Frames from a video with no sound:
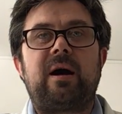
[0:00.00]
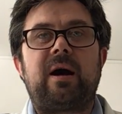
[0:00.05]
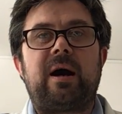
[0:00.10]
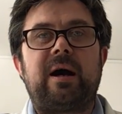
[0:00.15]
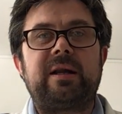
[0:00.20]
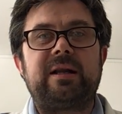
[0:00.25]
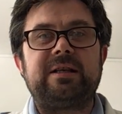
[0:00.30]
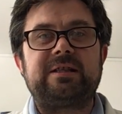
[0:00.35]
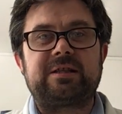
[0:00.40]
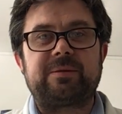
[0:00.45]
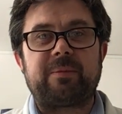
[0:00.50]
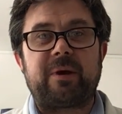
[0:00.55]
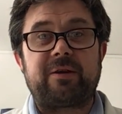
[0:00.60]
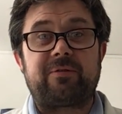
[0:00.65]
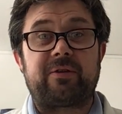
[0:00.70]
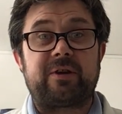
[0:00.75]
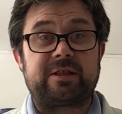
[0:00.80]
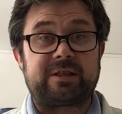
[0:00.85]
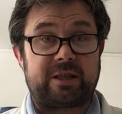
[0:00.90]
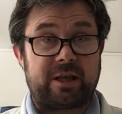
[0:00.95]
I need to make
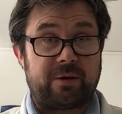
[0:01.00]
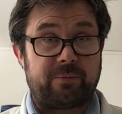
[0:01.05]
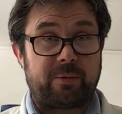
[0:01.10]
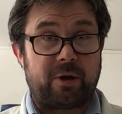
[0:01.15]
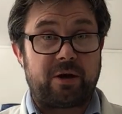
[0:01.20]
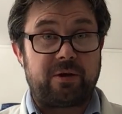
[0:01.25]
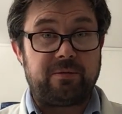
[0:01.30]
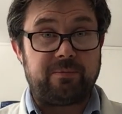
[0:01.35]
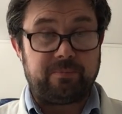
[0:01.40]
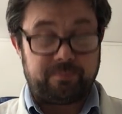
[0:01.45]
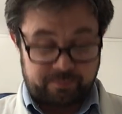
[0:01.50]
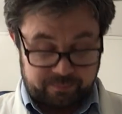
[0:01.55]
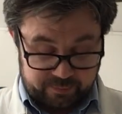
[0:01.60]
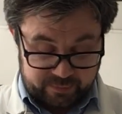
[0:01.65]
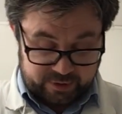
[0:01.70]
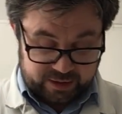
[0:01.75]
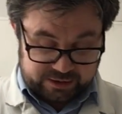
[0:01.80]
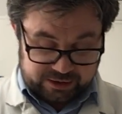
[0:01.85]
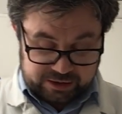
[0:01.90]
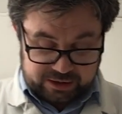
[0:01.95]
firstly a bone.
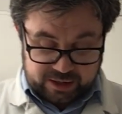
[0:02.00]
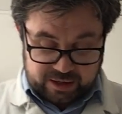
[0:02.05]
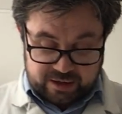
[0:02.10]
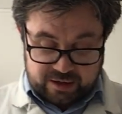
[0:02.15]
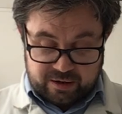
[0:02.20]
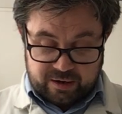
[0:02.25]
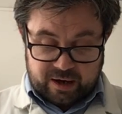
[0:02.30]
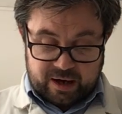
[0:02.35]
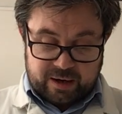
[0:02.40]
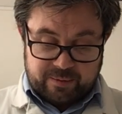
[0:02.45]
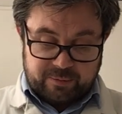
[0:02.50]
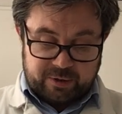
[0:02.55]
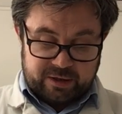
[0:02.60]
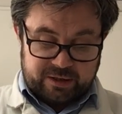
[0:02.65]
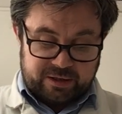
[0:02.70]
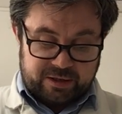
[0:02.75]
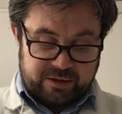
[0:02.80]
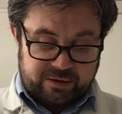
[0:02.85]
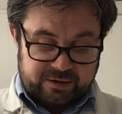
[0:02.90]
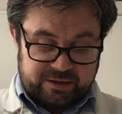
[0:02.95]
So I'm
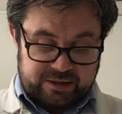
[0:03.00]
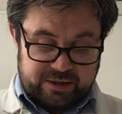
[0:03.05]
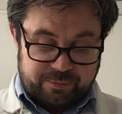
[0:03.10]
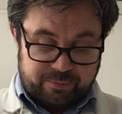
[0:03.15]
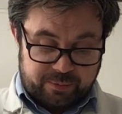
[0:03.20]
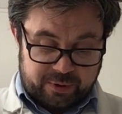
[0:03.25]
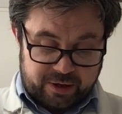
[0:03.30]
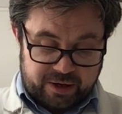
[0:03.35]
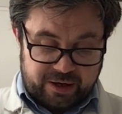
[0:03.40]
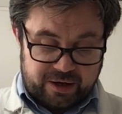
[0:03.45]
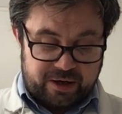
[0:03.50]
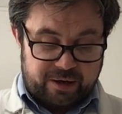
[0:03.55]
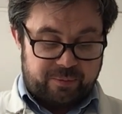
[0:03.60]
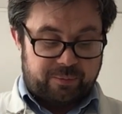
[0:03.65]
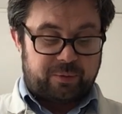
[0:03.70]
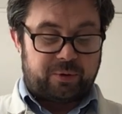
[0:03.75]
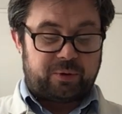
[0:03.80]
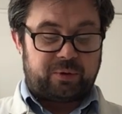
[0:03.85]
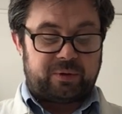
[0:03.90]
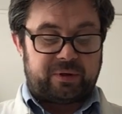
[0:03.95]
going to use the
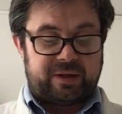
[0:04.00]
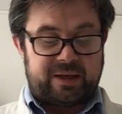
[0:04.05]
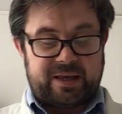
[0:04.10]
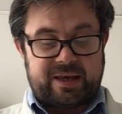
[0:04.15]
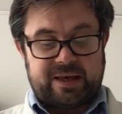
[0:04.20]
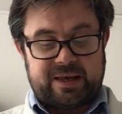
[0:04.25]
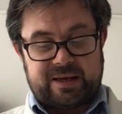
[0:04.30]
purple